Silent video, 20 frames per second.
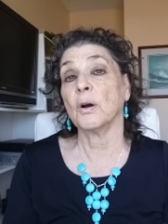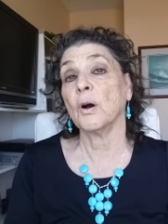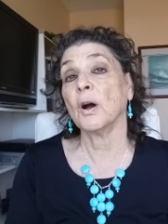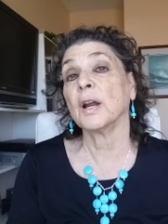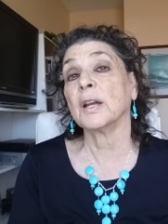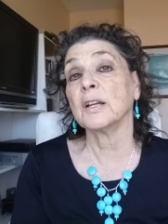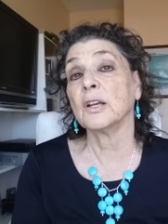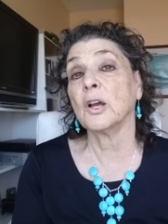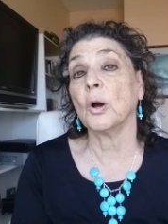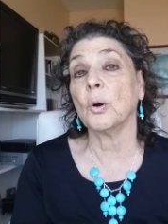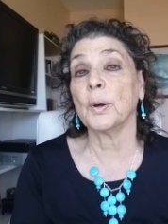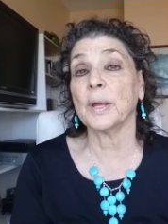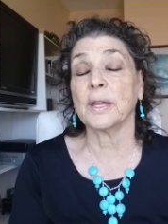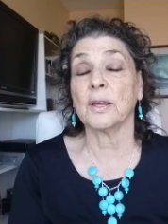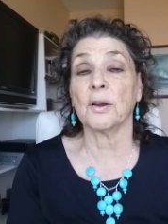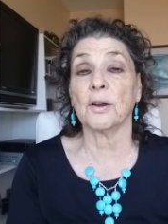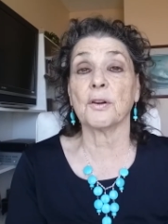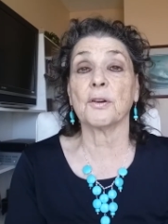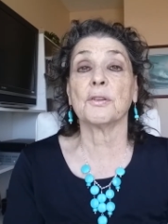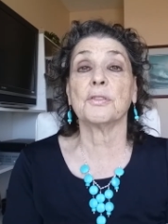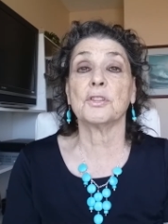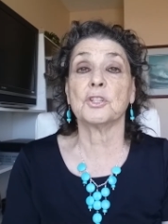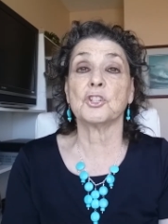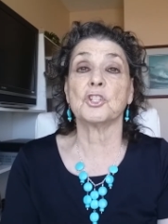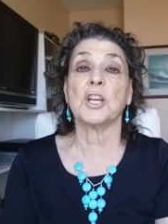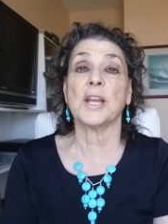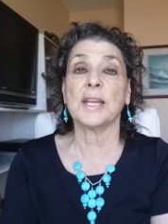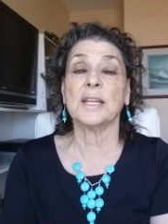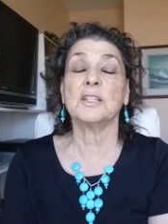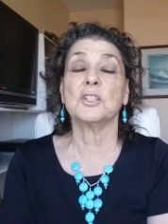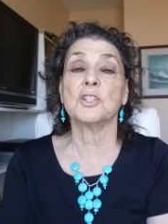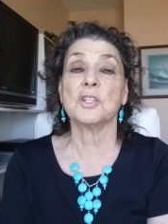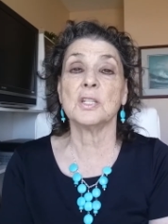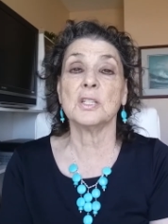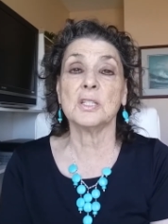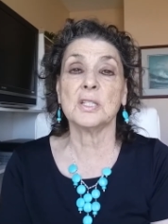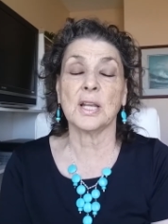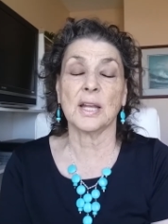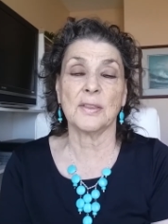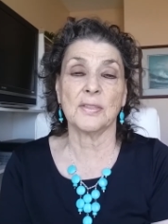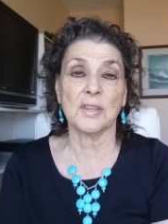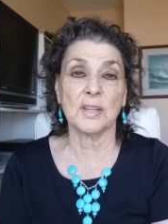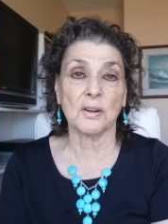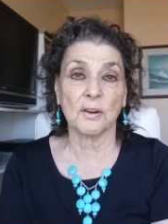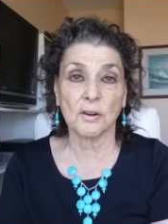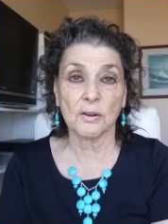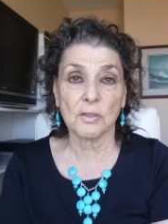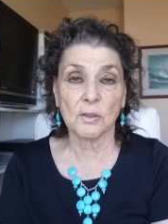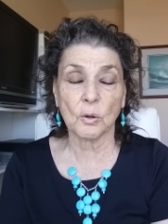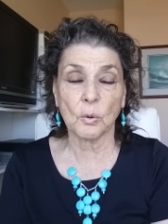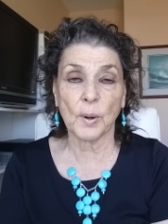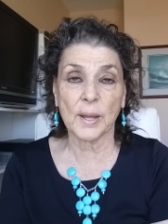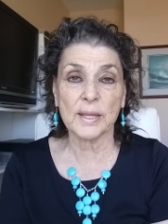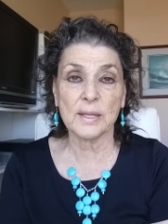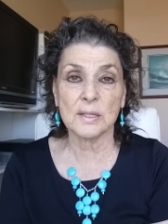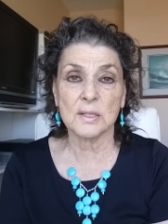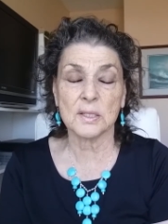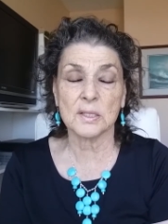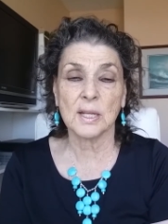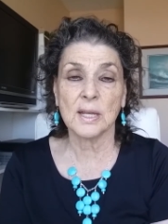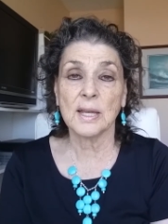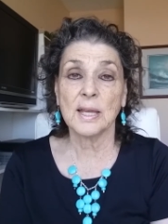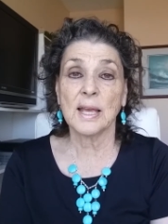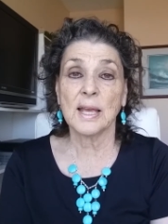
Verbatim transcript: ongoing earth changes and the earthquakes.